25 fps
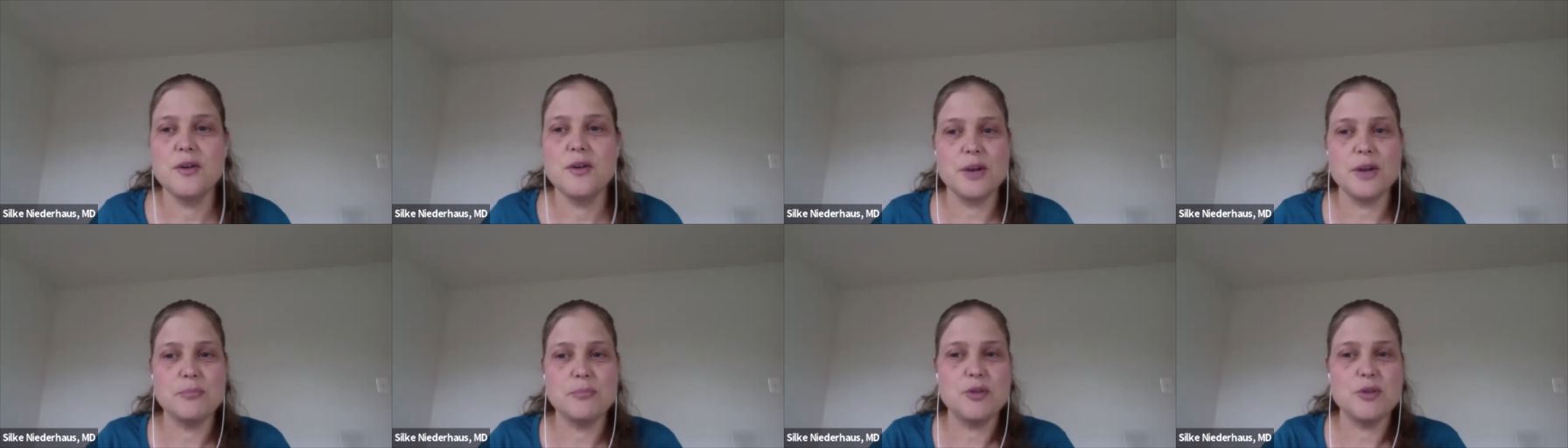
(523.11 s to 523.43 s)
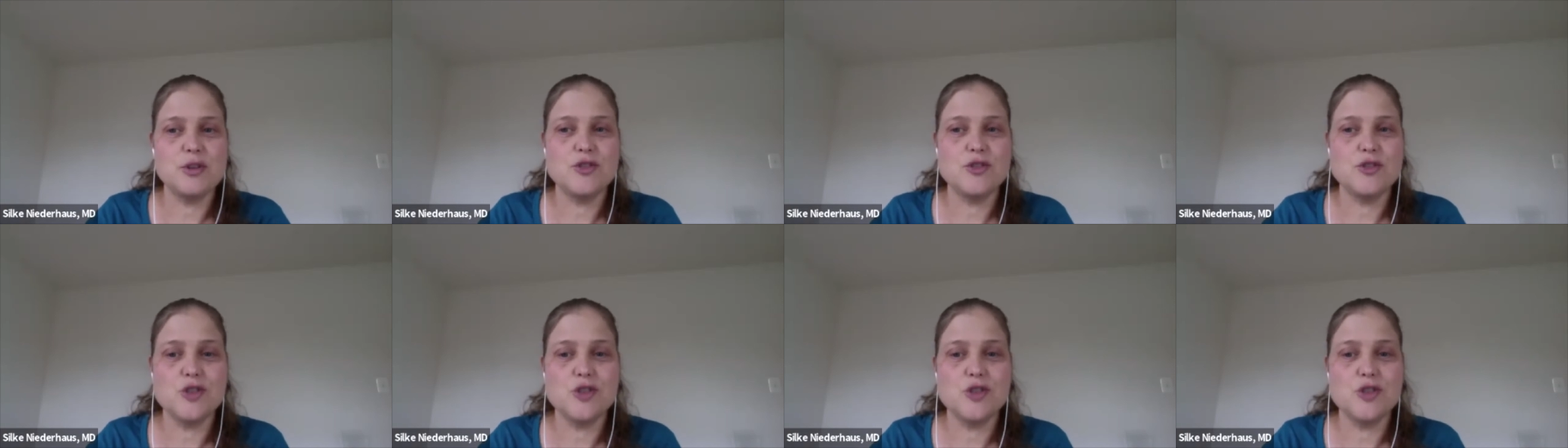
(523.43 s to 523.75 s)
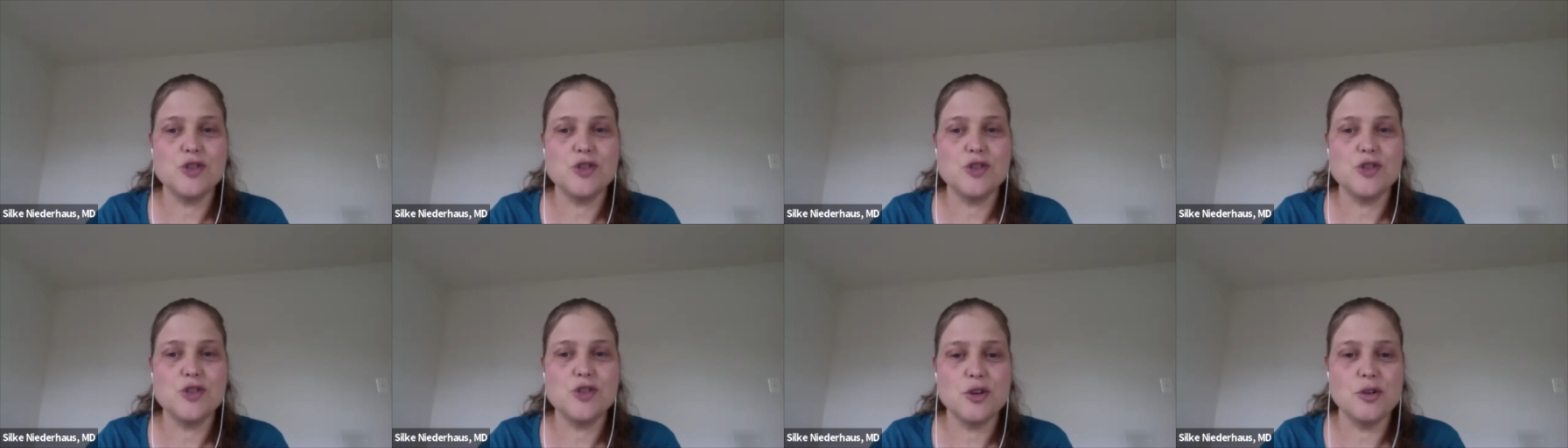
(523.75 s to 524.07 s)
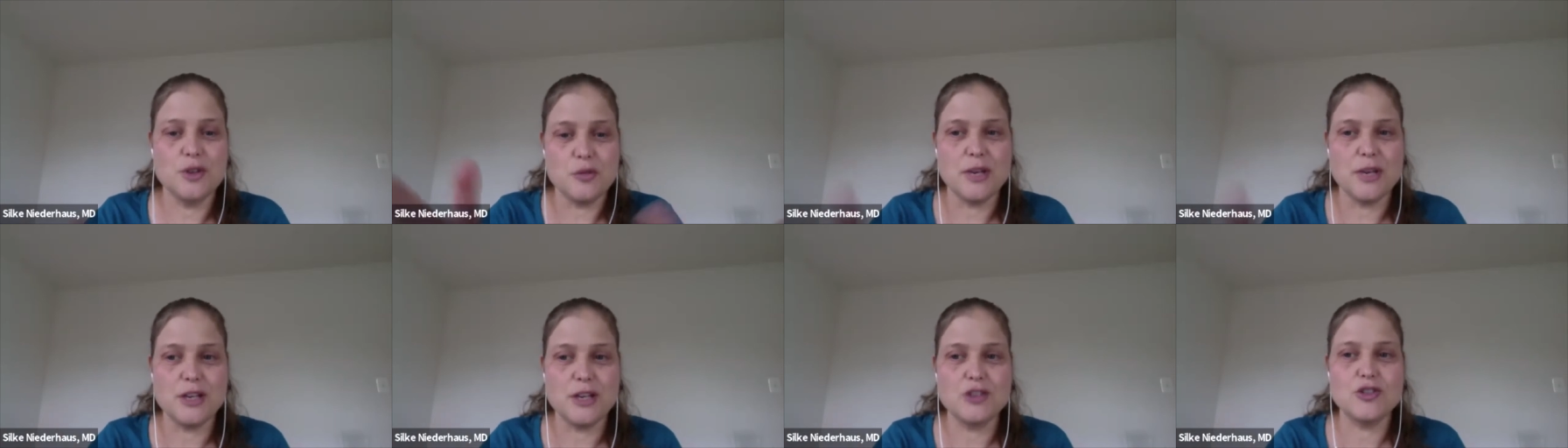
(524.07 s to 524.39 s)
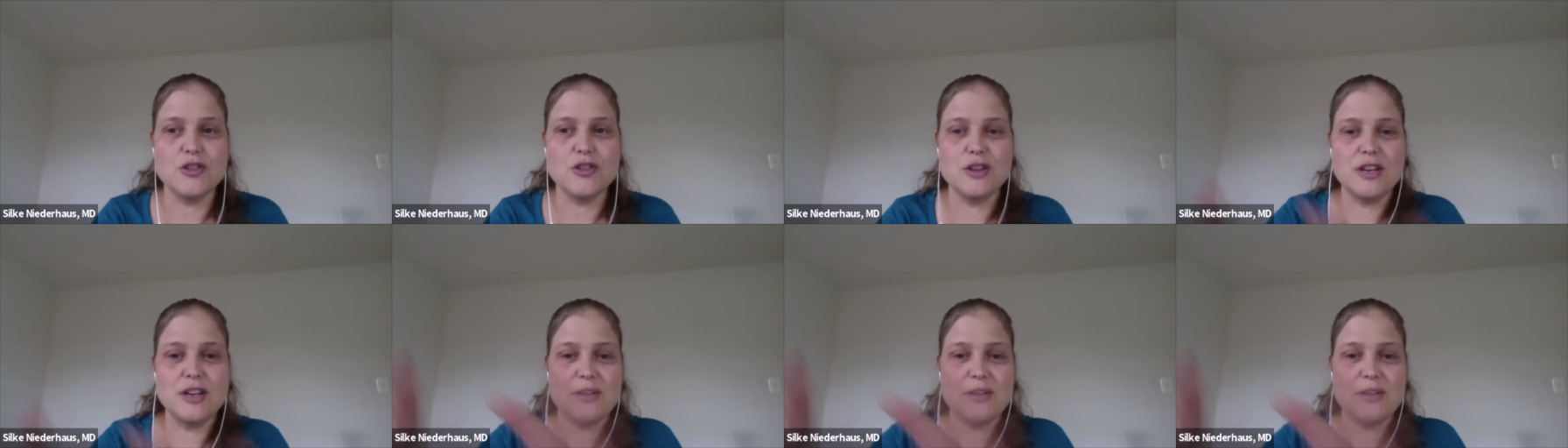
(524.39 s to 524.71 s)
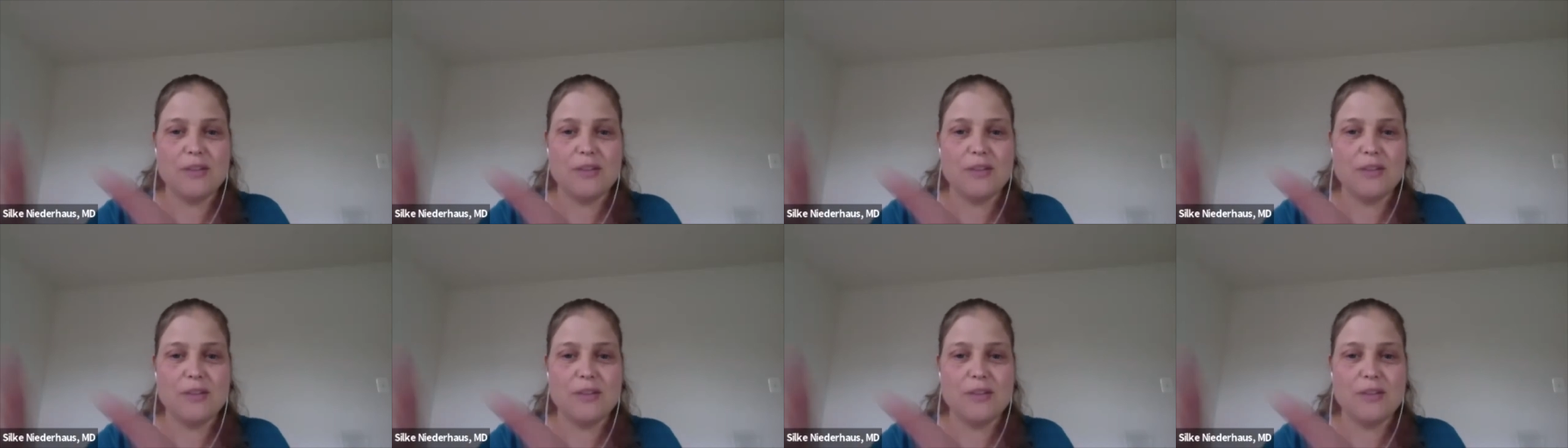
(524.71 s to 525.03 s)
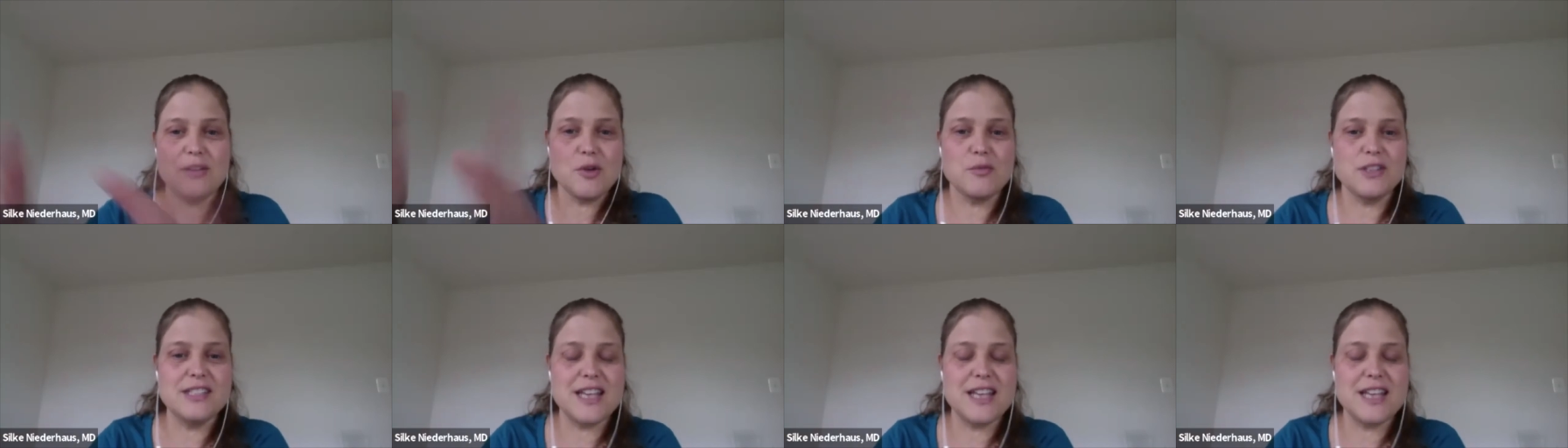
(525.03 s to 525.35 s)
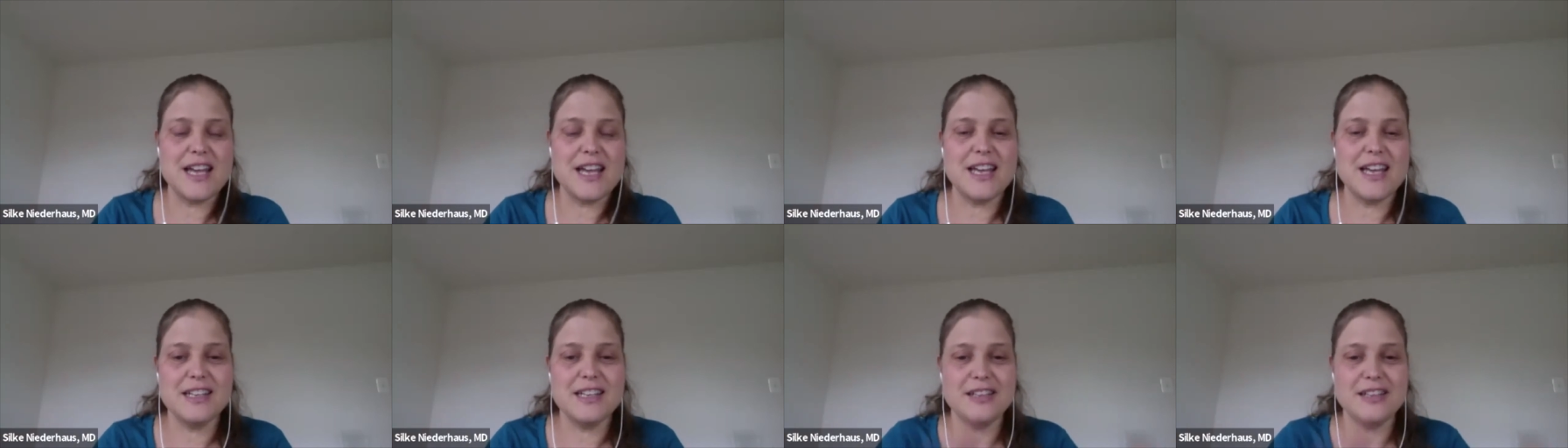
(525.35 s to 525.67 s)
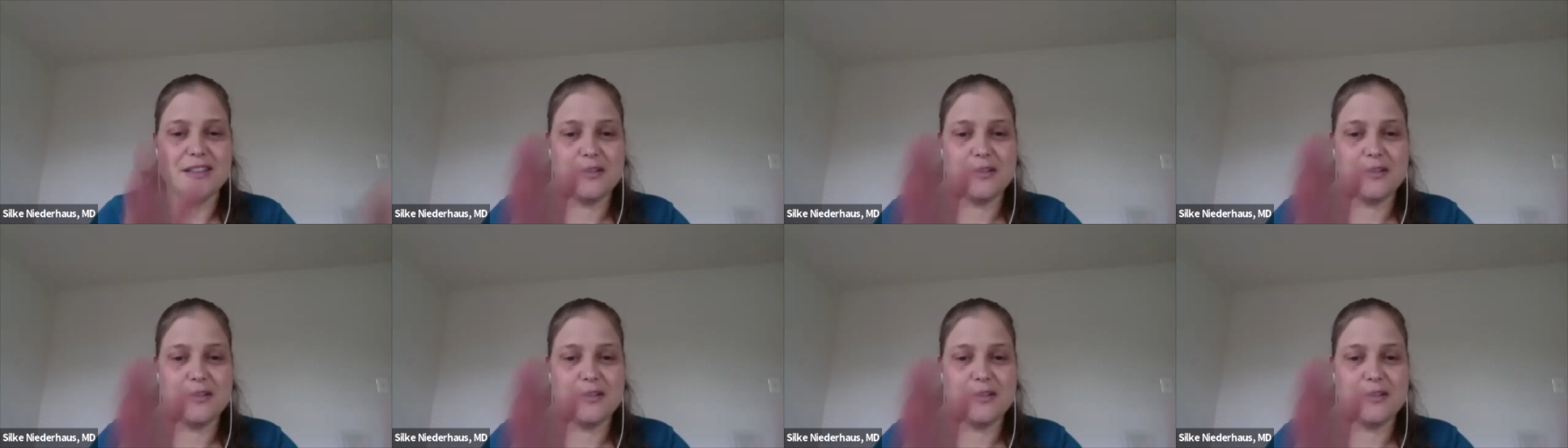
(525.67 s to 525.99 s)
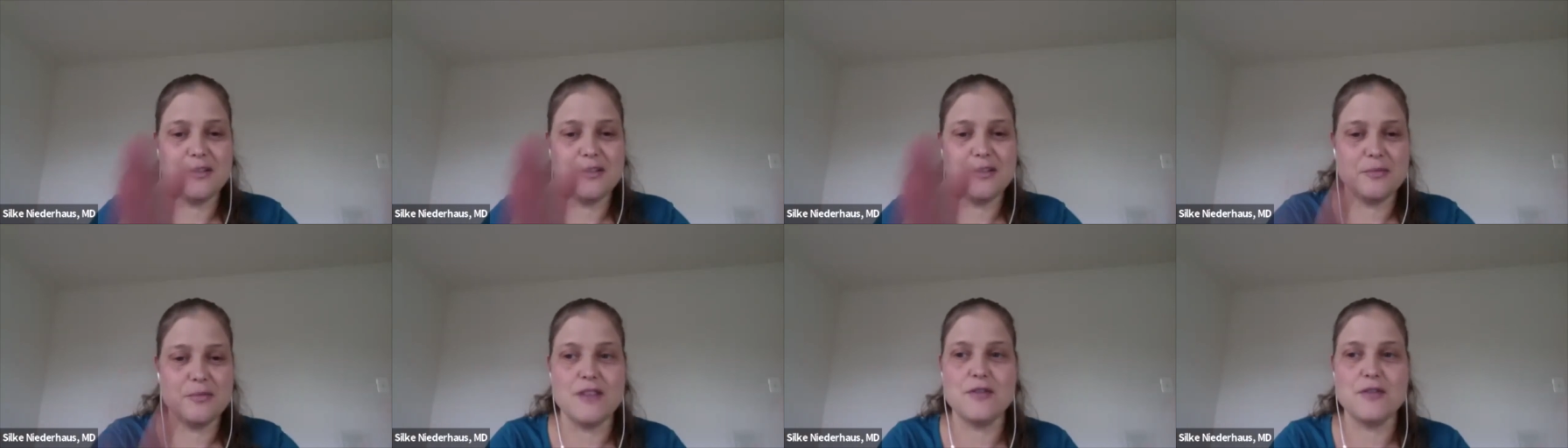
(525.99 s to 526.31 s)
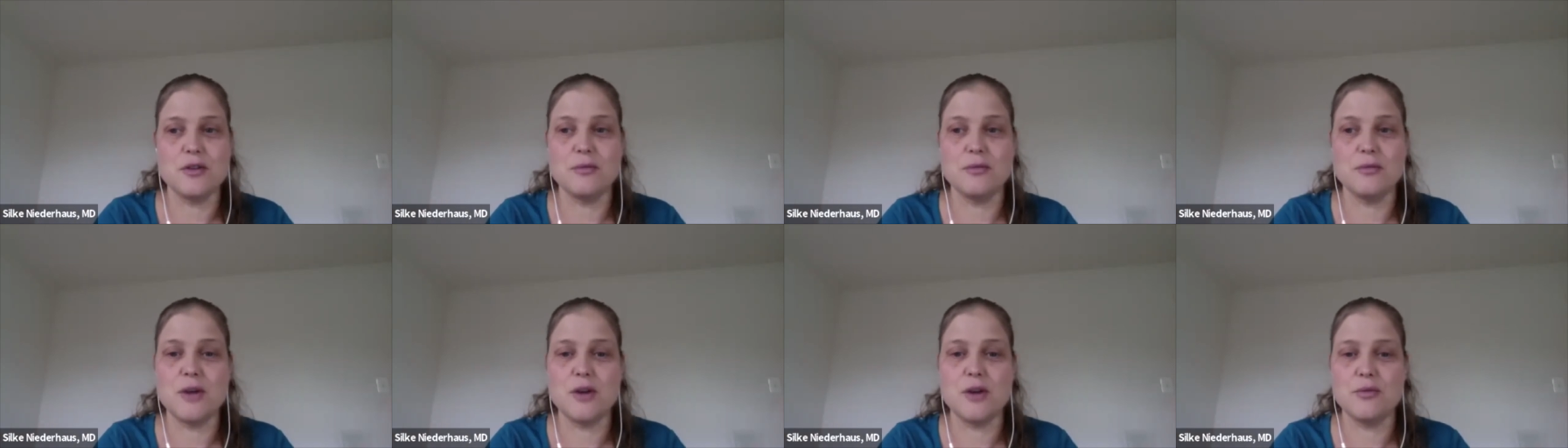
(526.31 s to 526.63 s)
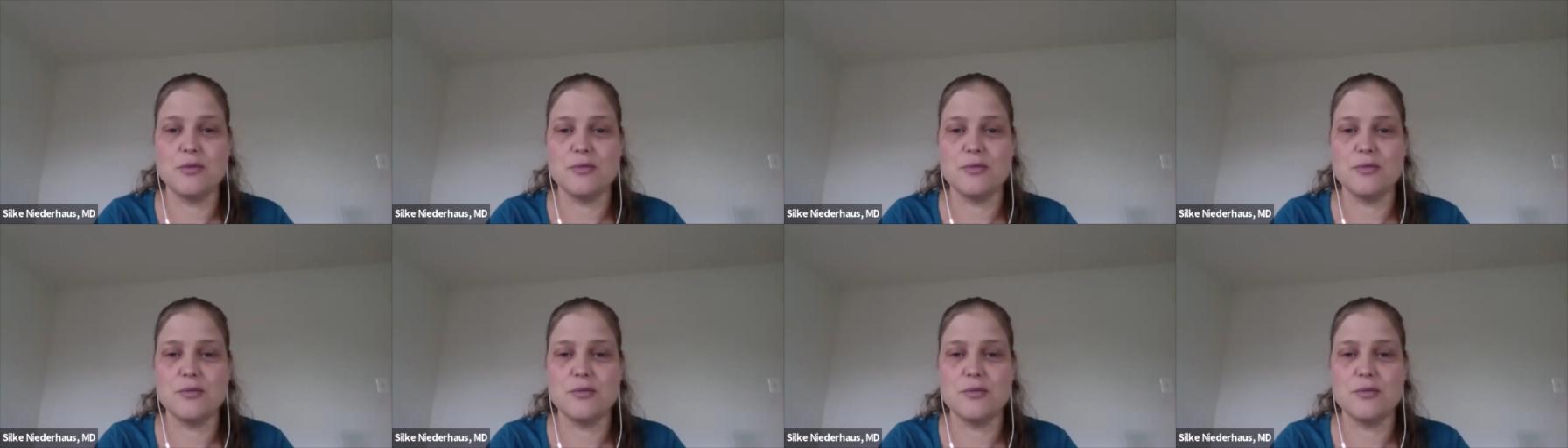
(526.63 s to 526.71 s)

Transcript: We put your you know picture in, on one side, and then we have our,